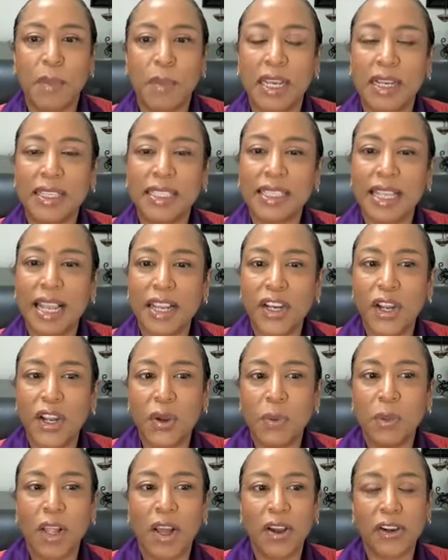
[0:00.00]
because I'm
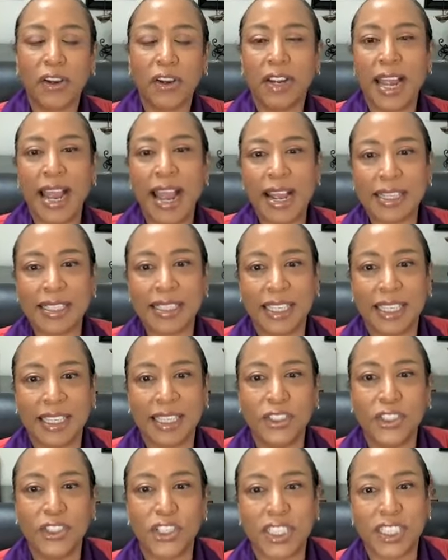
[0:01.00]
no longer
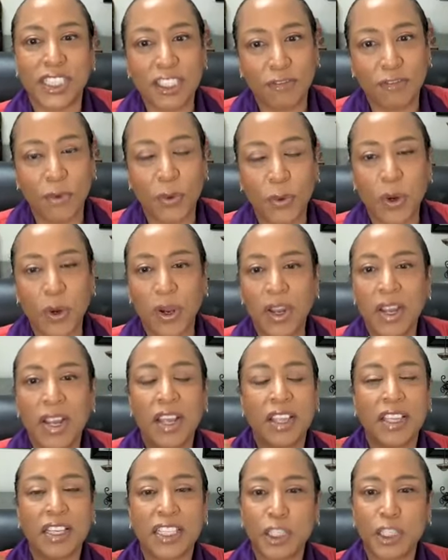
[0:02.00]
asking just for
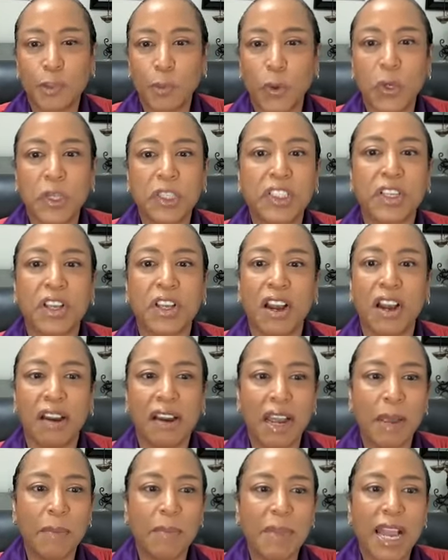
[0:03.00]
the sports
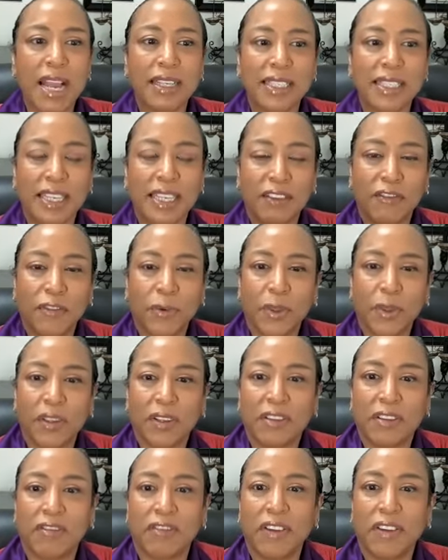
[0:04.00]
car. I'm asking for
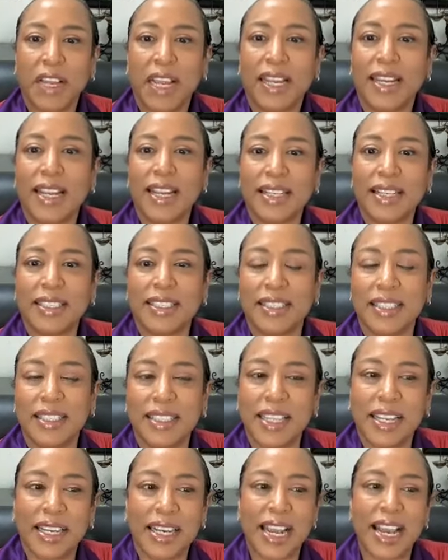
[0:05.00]
the divine
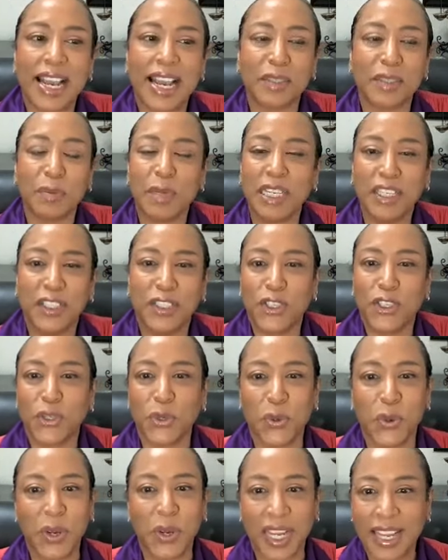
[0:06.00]
essence that has me
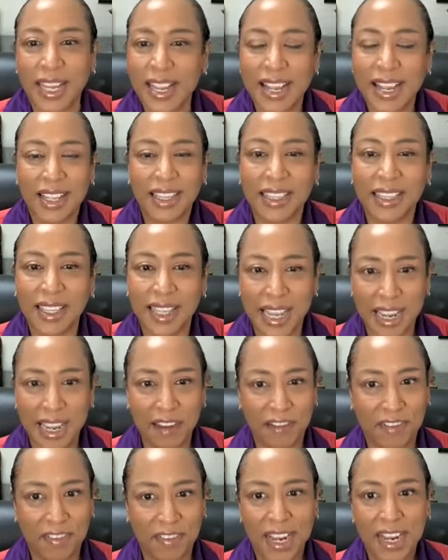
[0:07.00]
enjoy
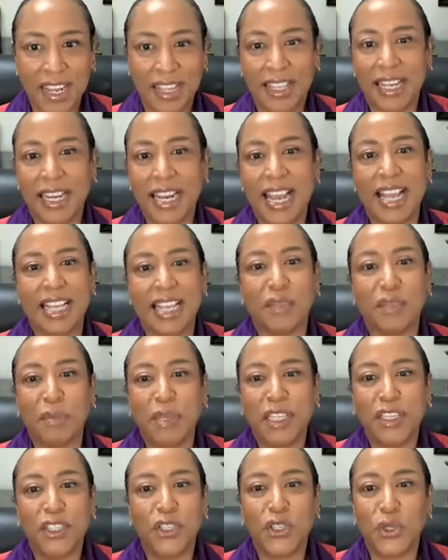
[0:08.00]
life that has
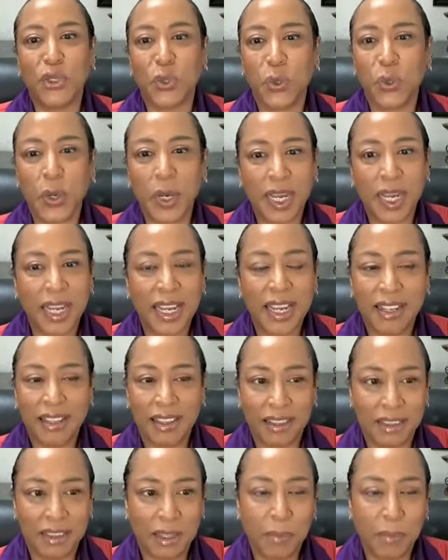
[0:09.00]
me enjoy
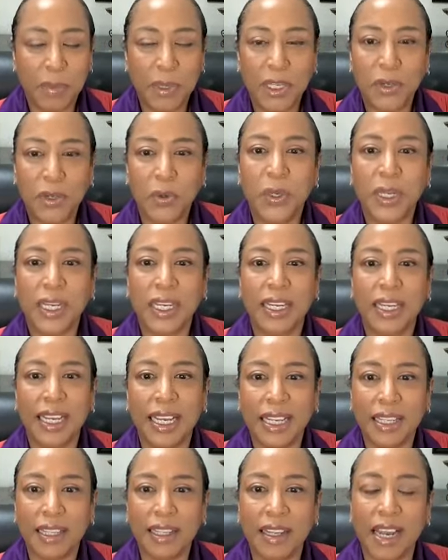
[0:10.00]
the beauty
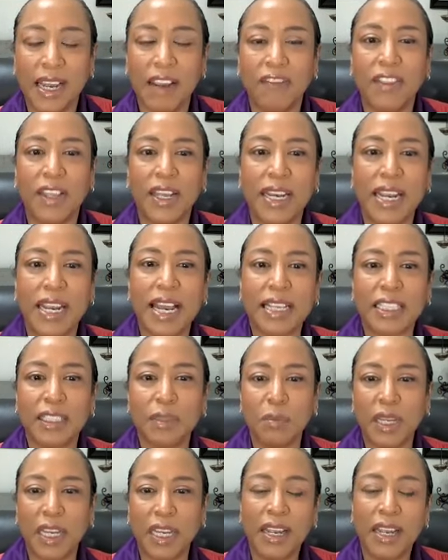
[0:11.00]
in life, that
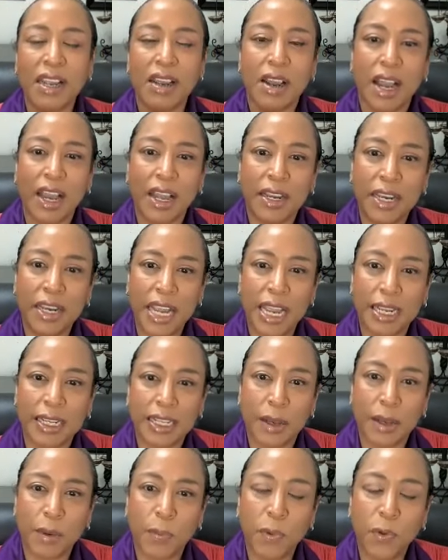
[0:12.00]
has me an,
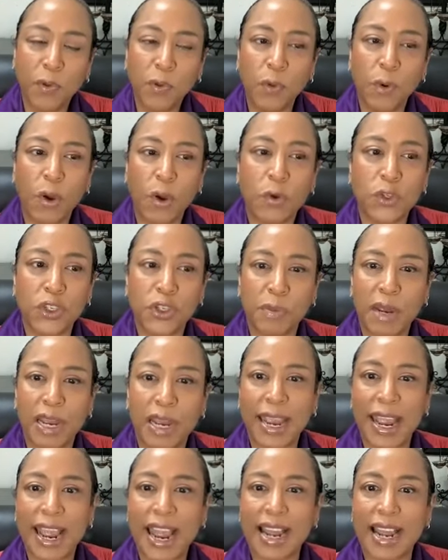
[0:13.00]
a, approach
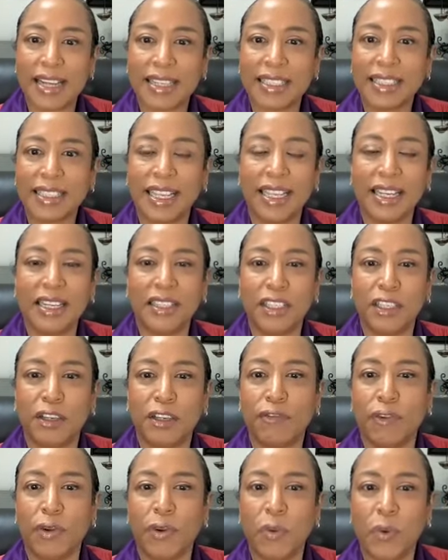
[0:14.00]
my ask in a
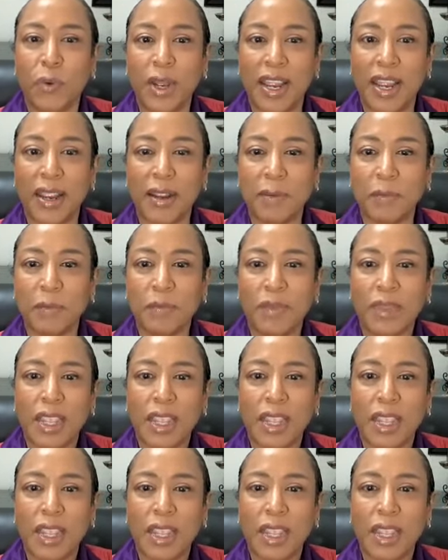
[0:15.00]
different way.